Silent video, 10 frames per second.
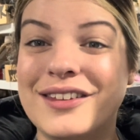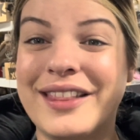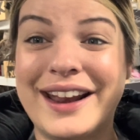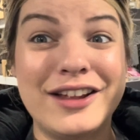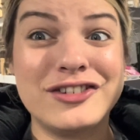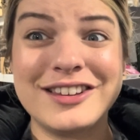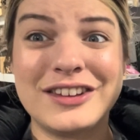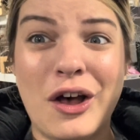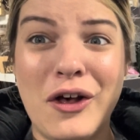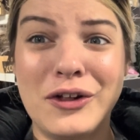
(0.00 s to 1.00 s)
that I just
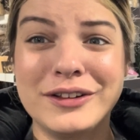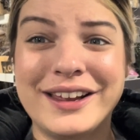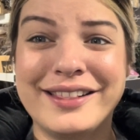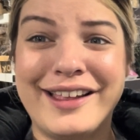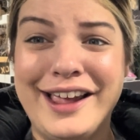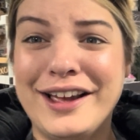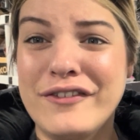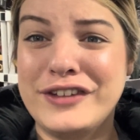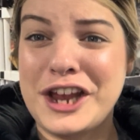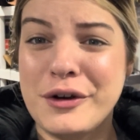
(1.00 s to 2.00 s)
hauled in like a
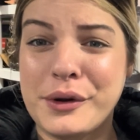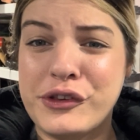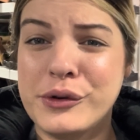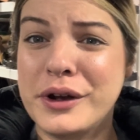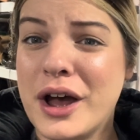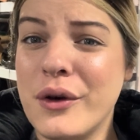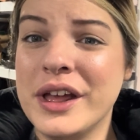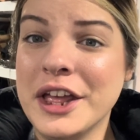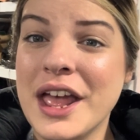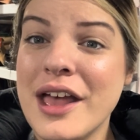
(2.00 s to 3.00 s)
video or two ago
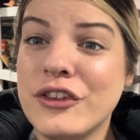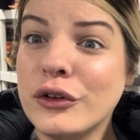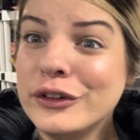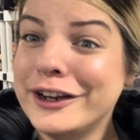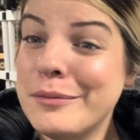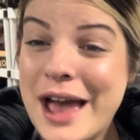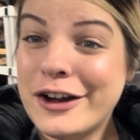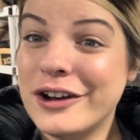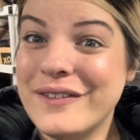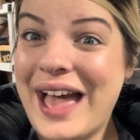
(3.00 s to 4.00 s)
sold in a
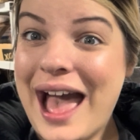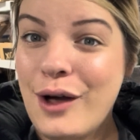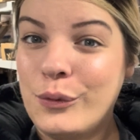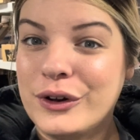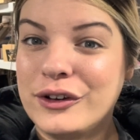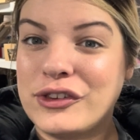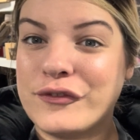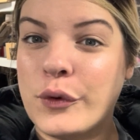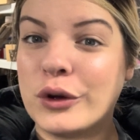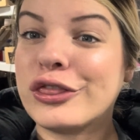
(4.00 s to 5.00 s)
matter of hours
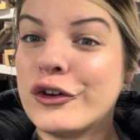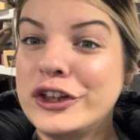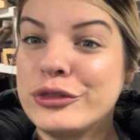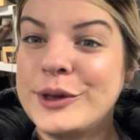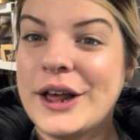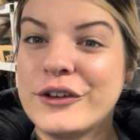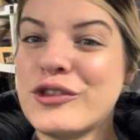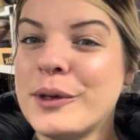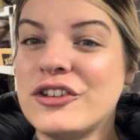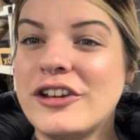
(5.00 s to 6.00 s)
for $33
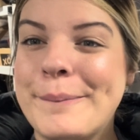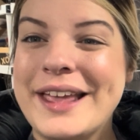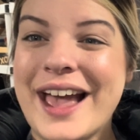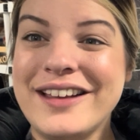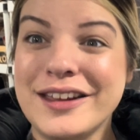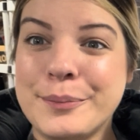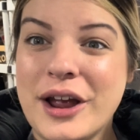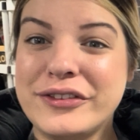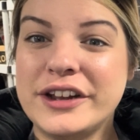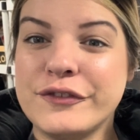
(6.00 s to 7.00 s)
plus shipping. I did
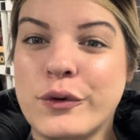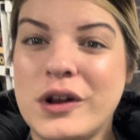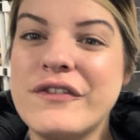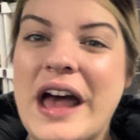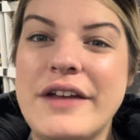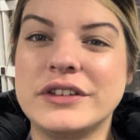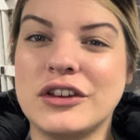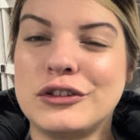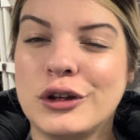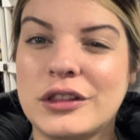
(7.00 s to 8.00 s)
price it at $45 and
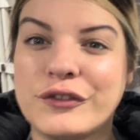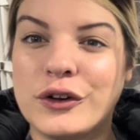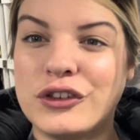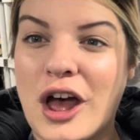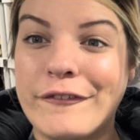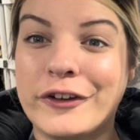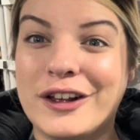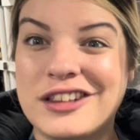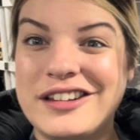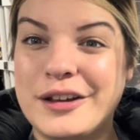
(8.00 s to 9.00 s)
just took the first offer
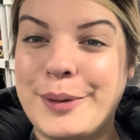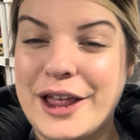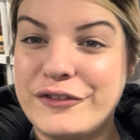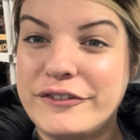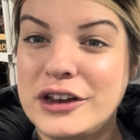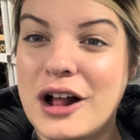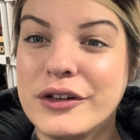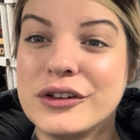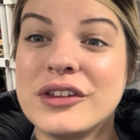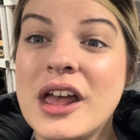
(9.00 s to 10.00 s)
because I did pay
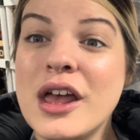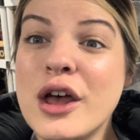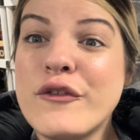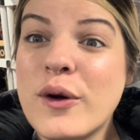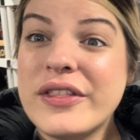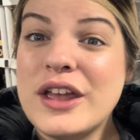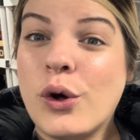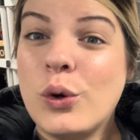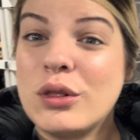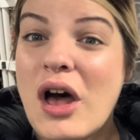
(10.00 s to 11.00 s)
$50 for the
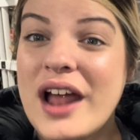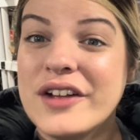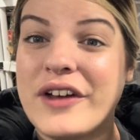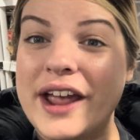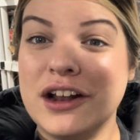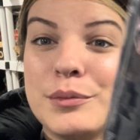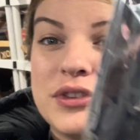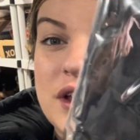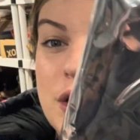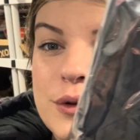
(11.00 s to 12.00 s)
whole lot of items.
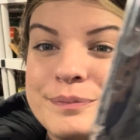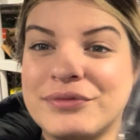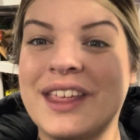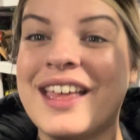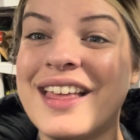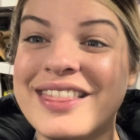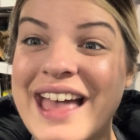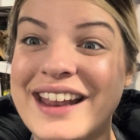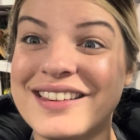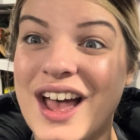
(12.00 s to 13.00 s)
So
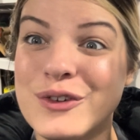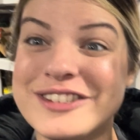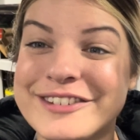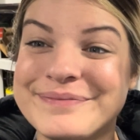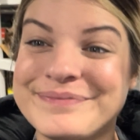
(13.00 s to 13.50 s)
that is out.